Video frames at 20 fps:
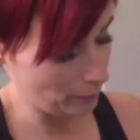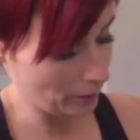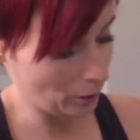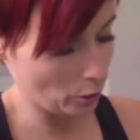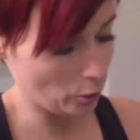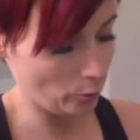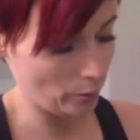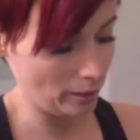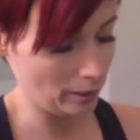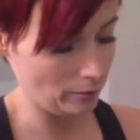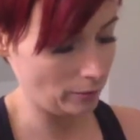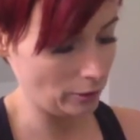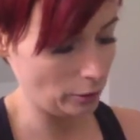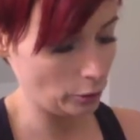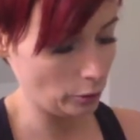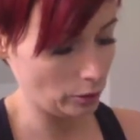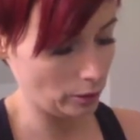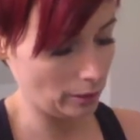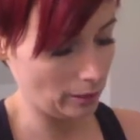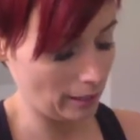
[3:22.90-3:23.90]
bit cravey,
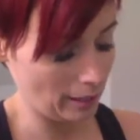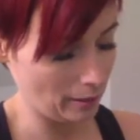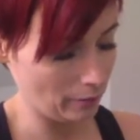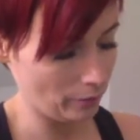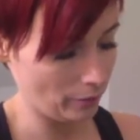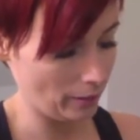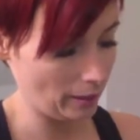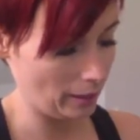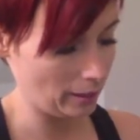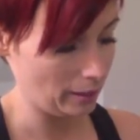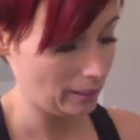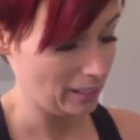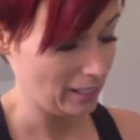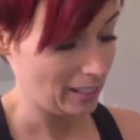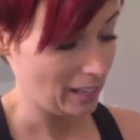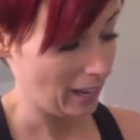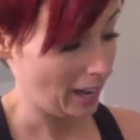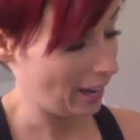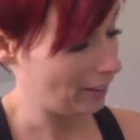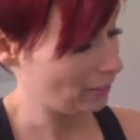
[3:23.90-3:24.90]
you can have that.
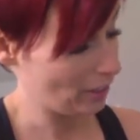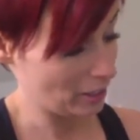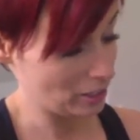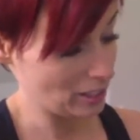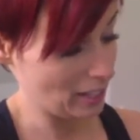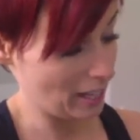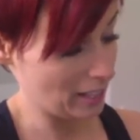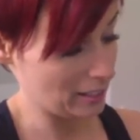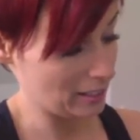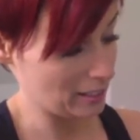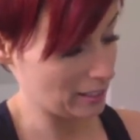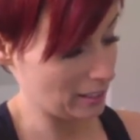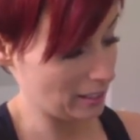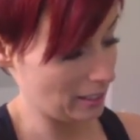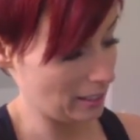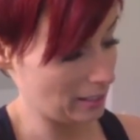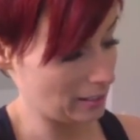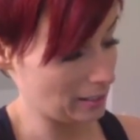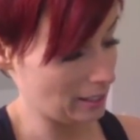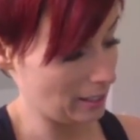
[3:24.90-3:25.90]
I've actually had this
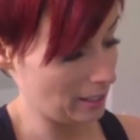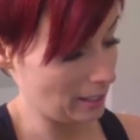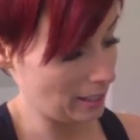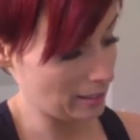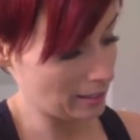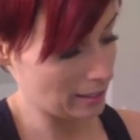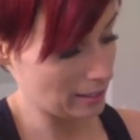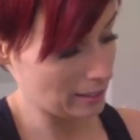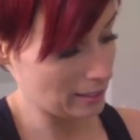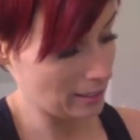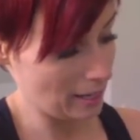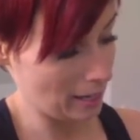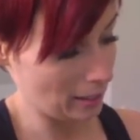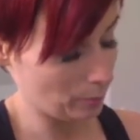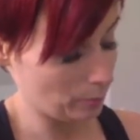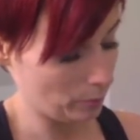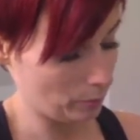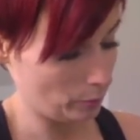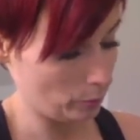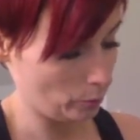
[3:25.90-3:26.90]
as a snack
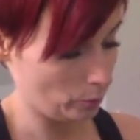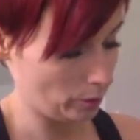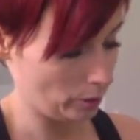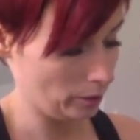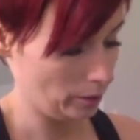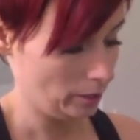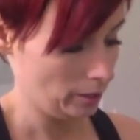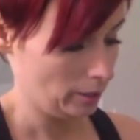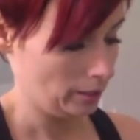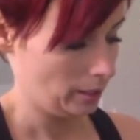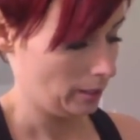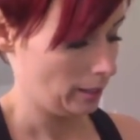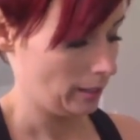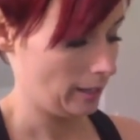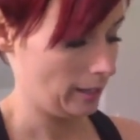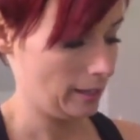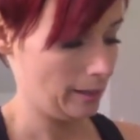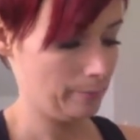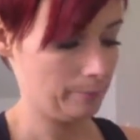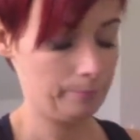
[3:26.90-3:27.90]
before,
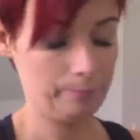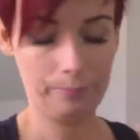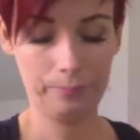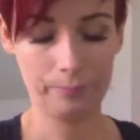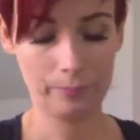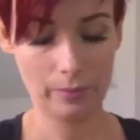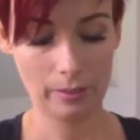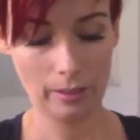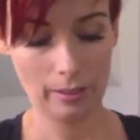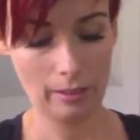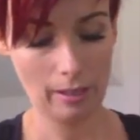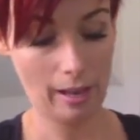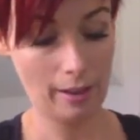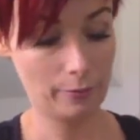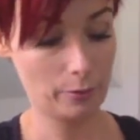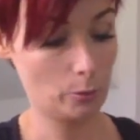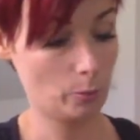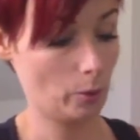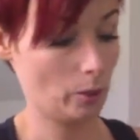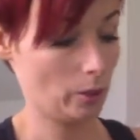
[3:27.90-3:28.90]

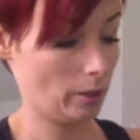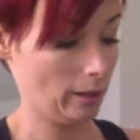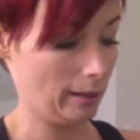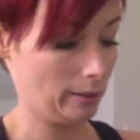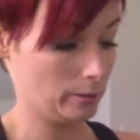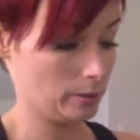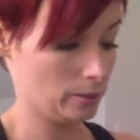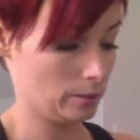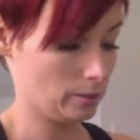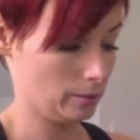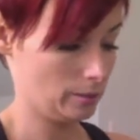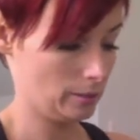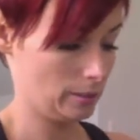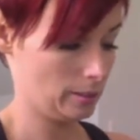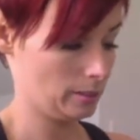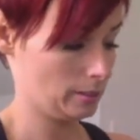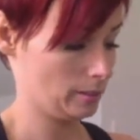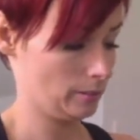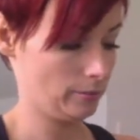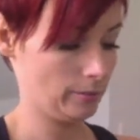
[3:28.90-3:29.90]
after workouts and
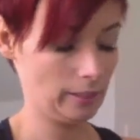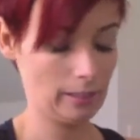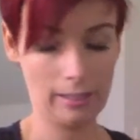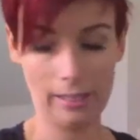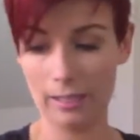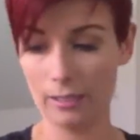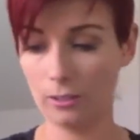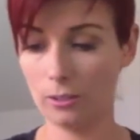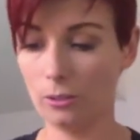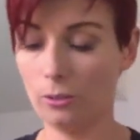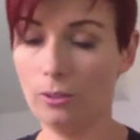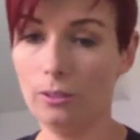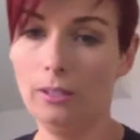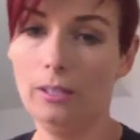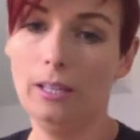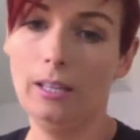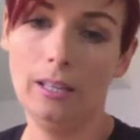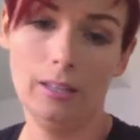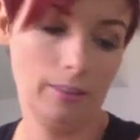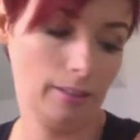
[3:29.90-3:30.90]
stuff like that. So
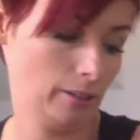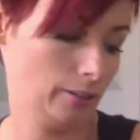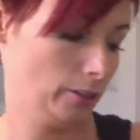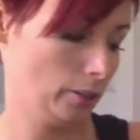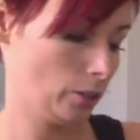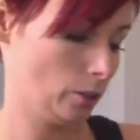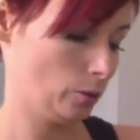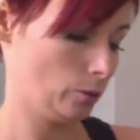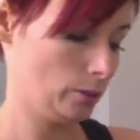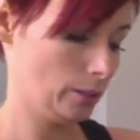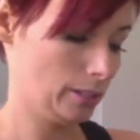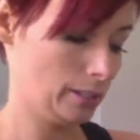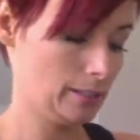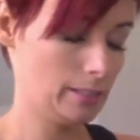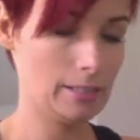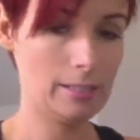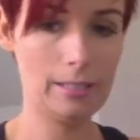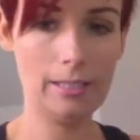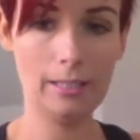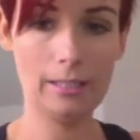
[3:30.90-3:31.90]
there you go. You can
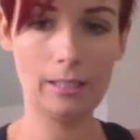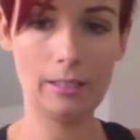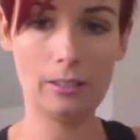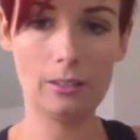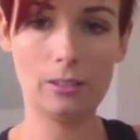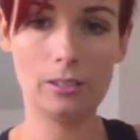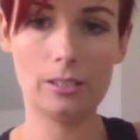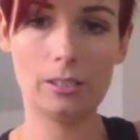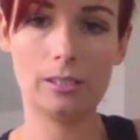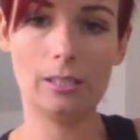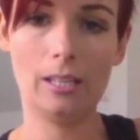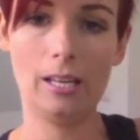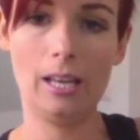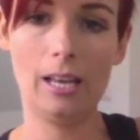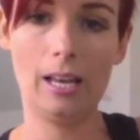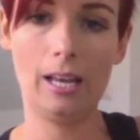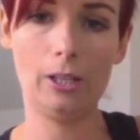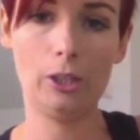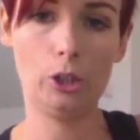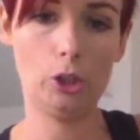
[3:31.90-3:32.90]
see that there's
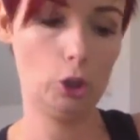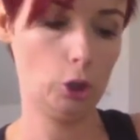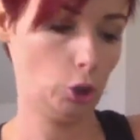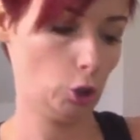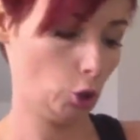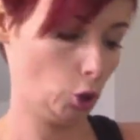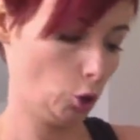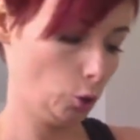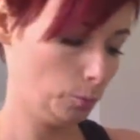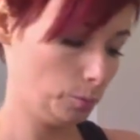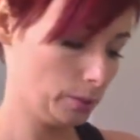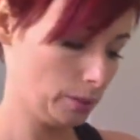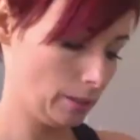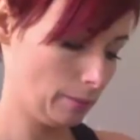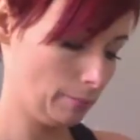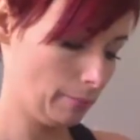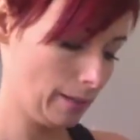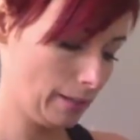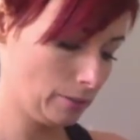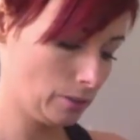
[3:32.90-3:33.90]
a good gooped
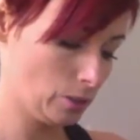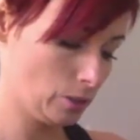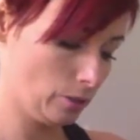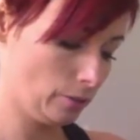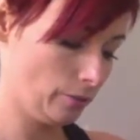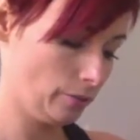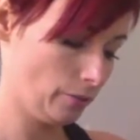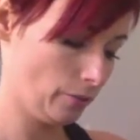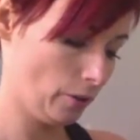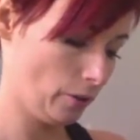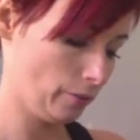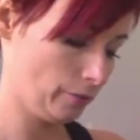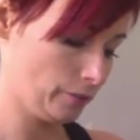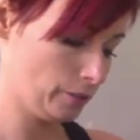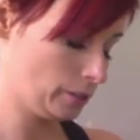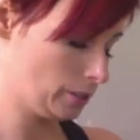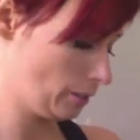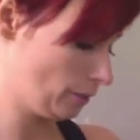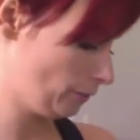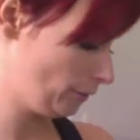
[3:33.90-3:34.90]
amount of
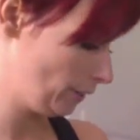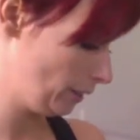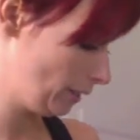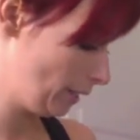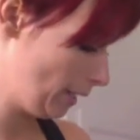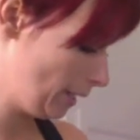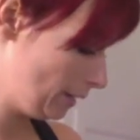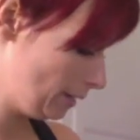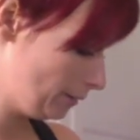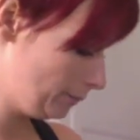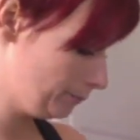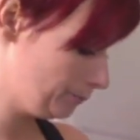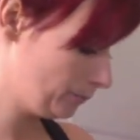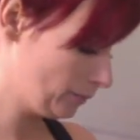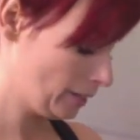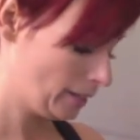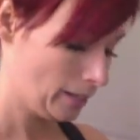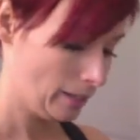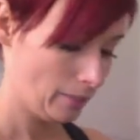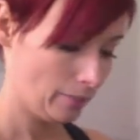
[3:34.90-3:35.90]
stuff in there.
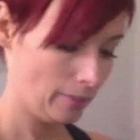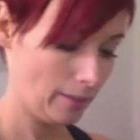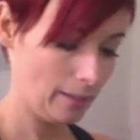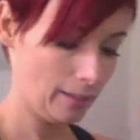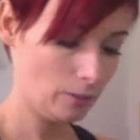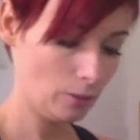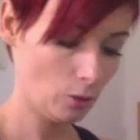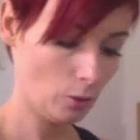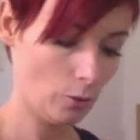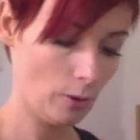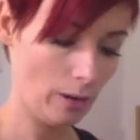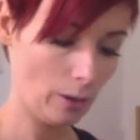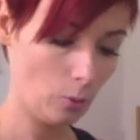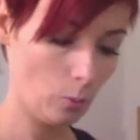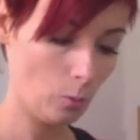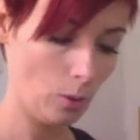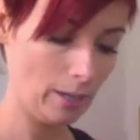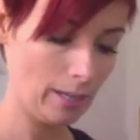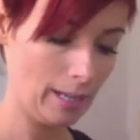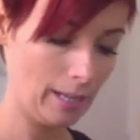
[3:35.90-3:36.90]
Then
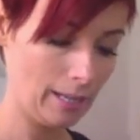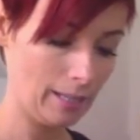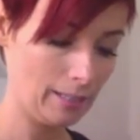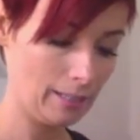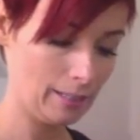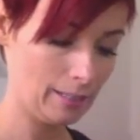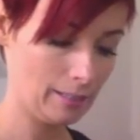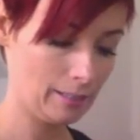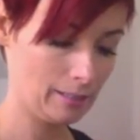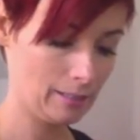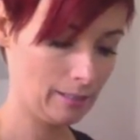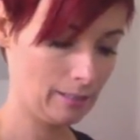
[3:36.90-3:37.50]
crack 1 egg